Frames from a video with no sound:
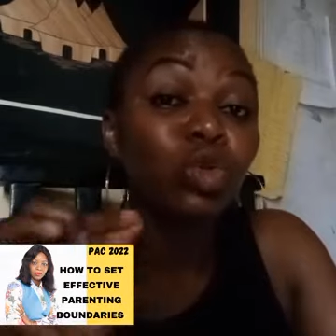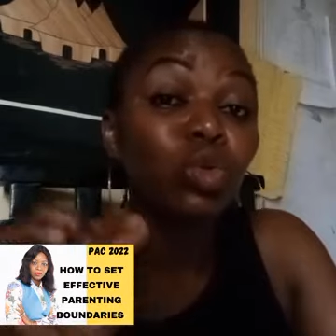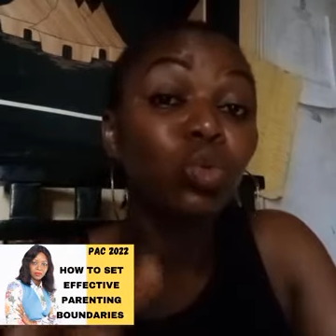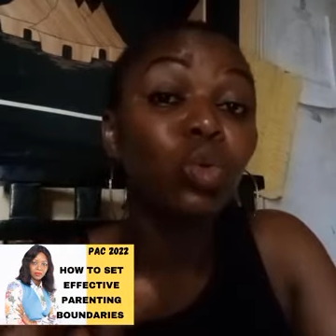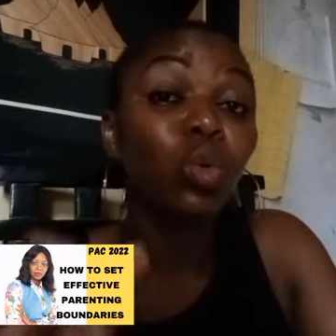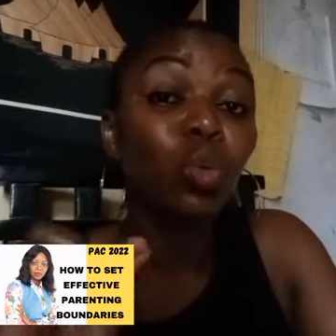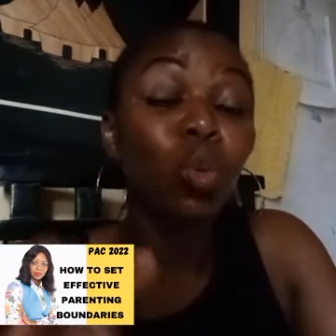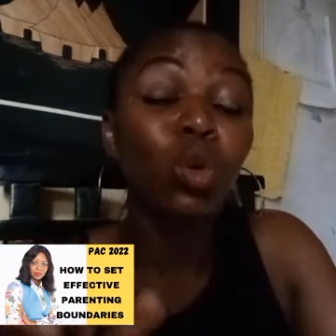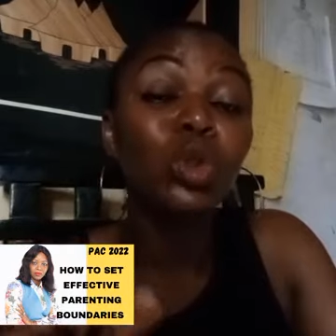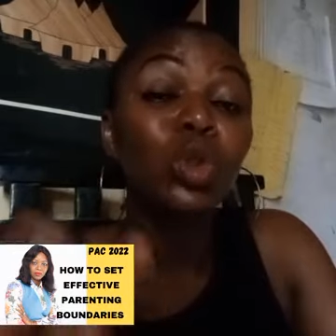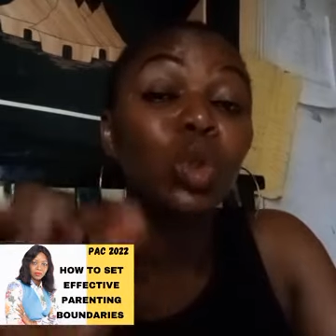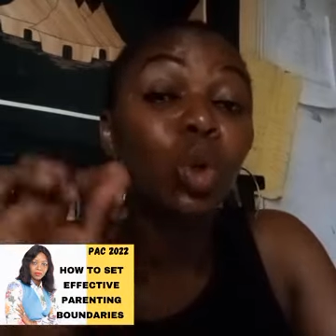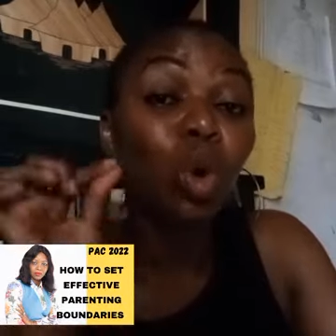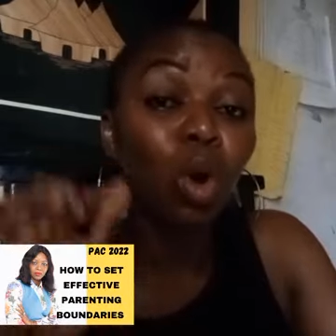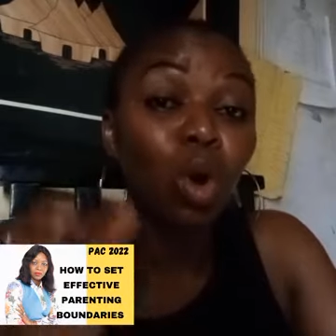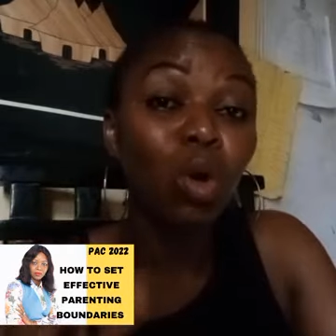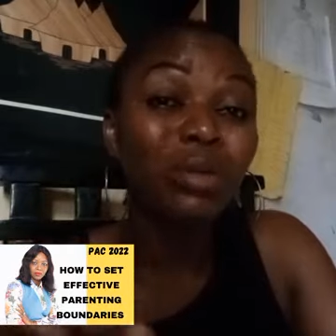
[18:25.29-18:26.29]
you will
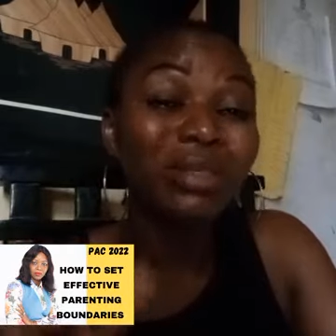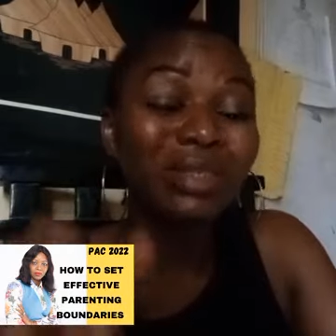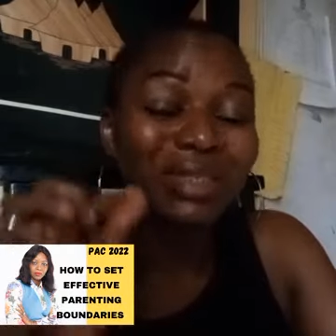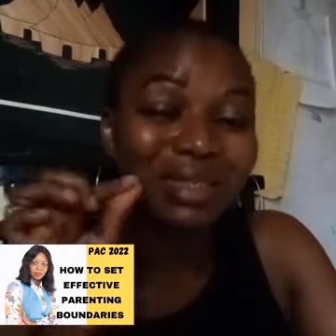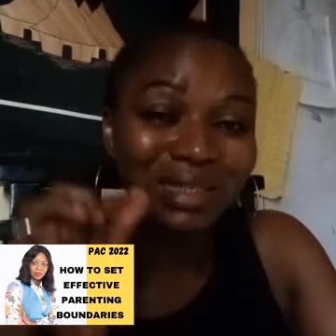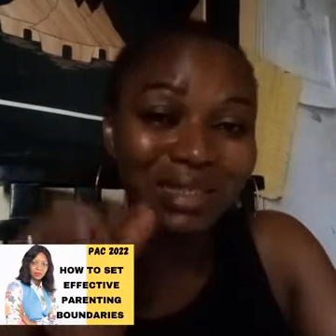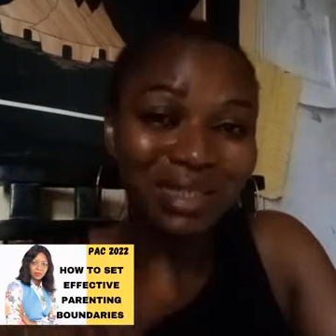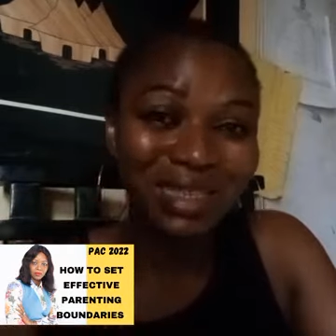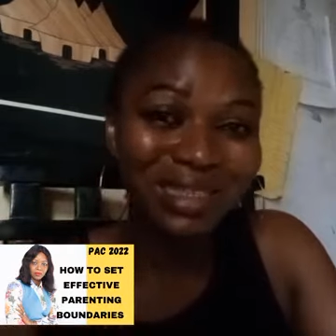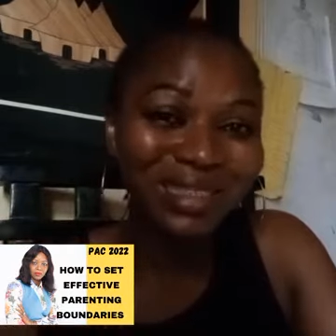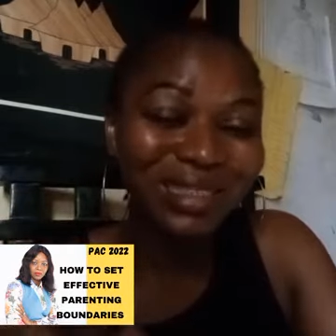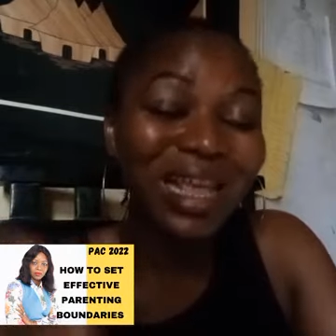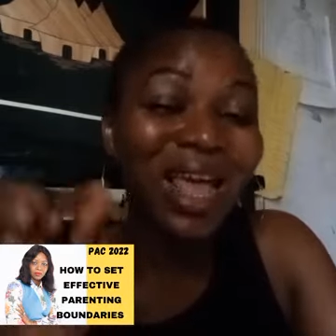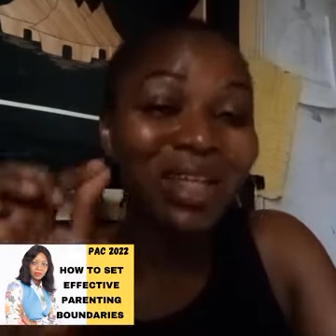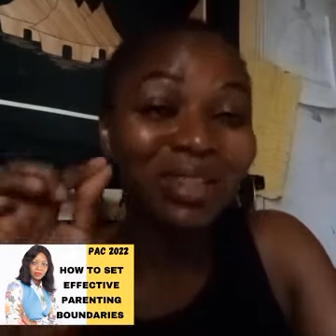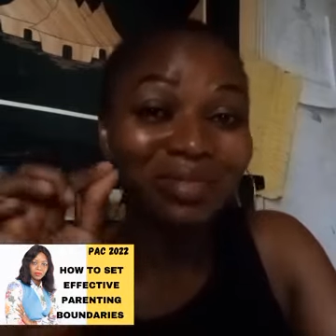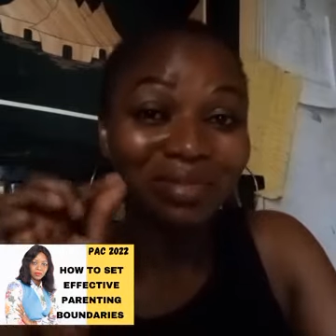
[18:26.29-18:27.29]
want
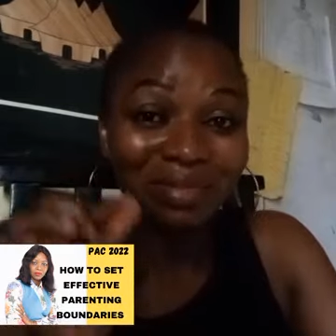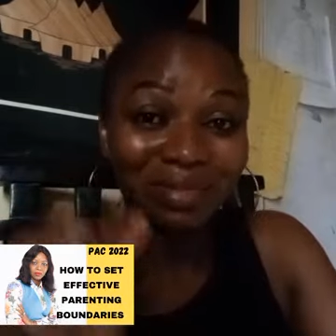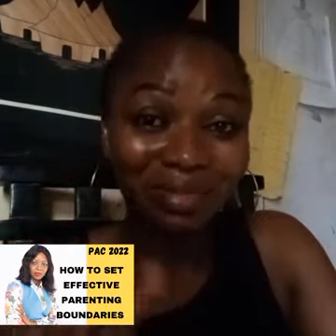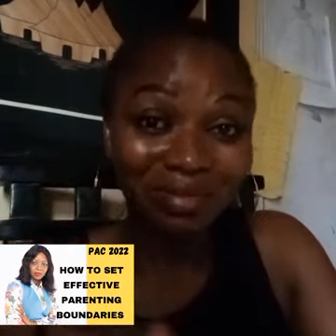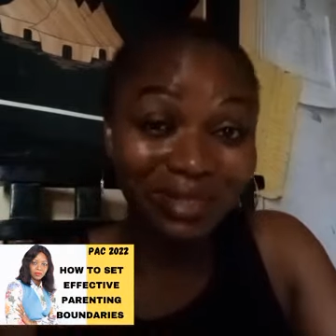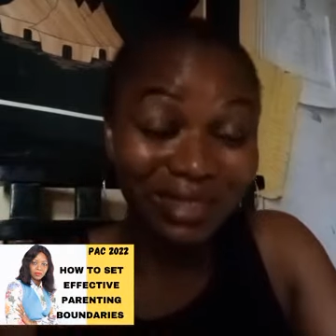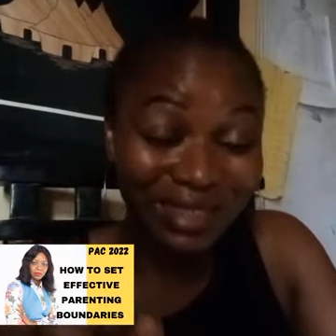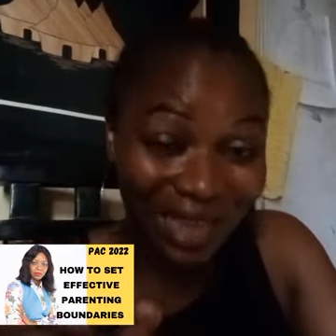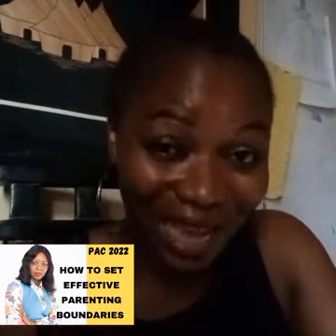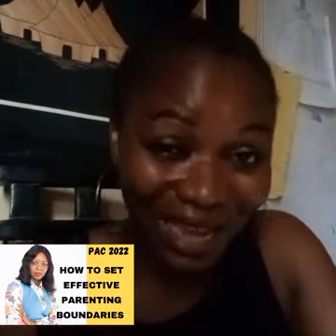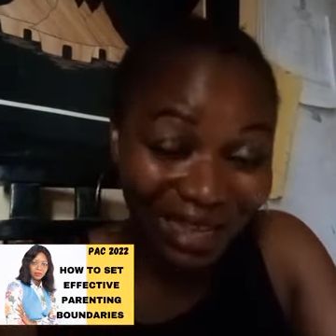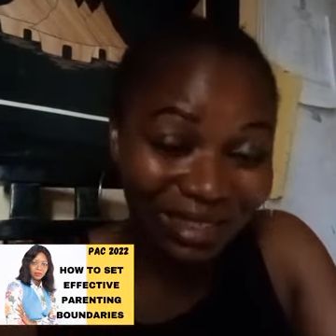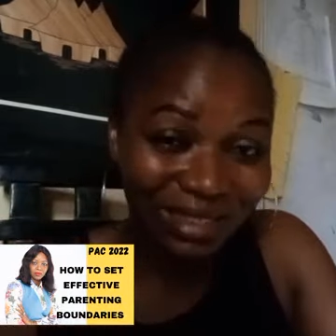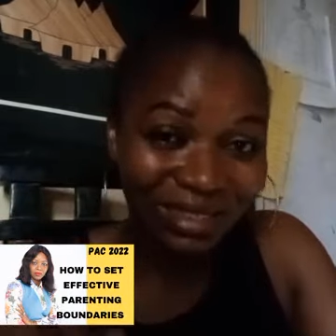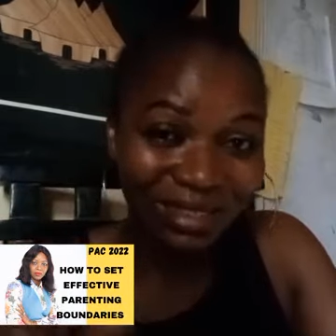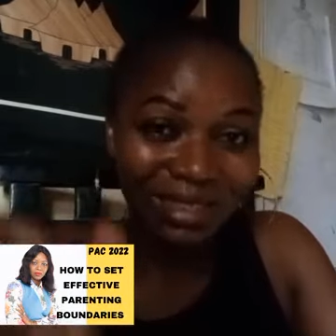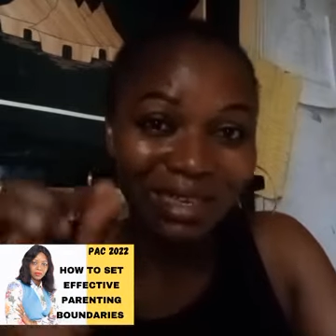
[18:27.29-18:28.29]

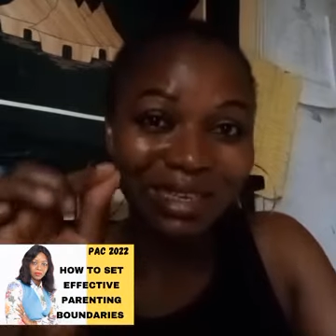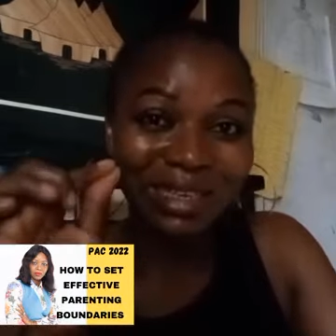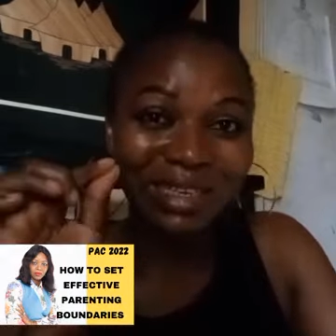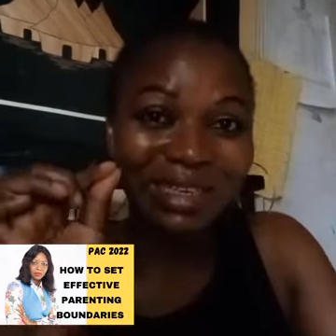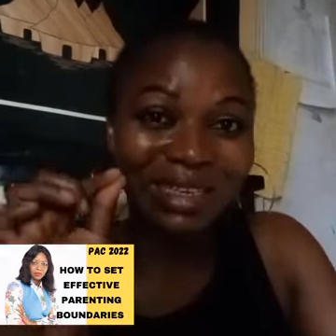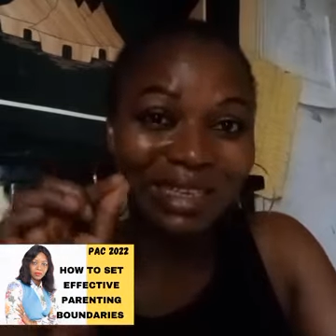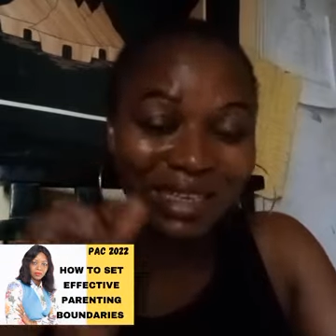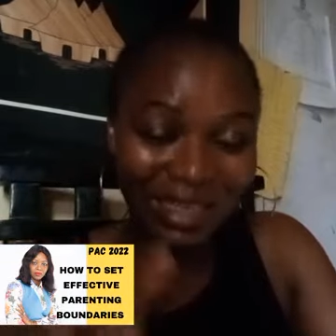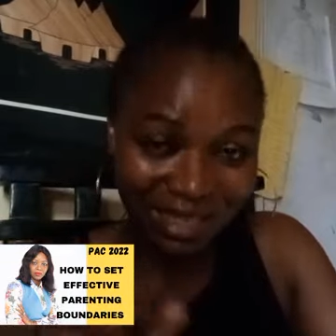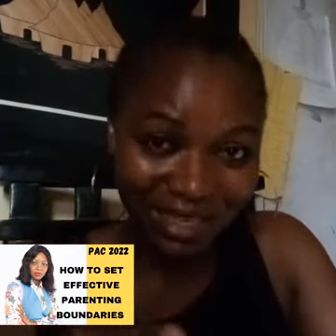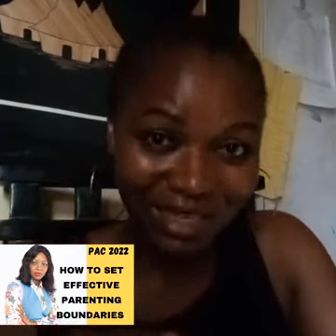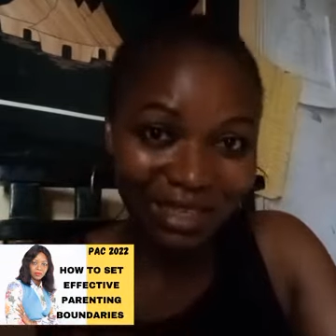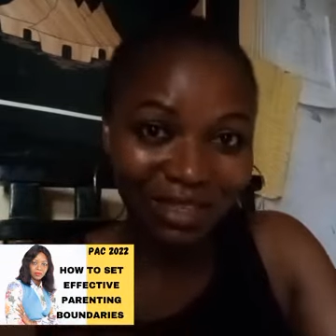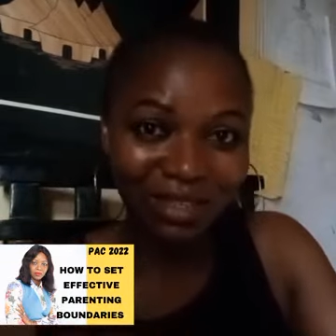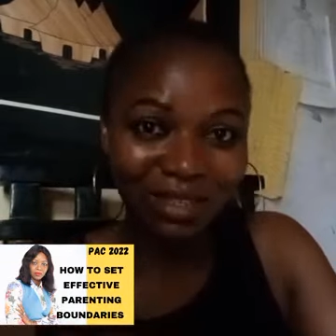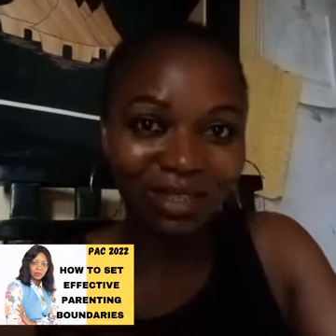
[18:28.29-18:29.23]
consistently.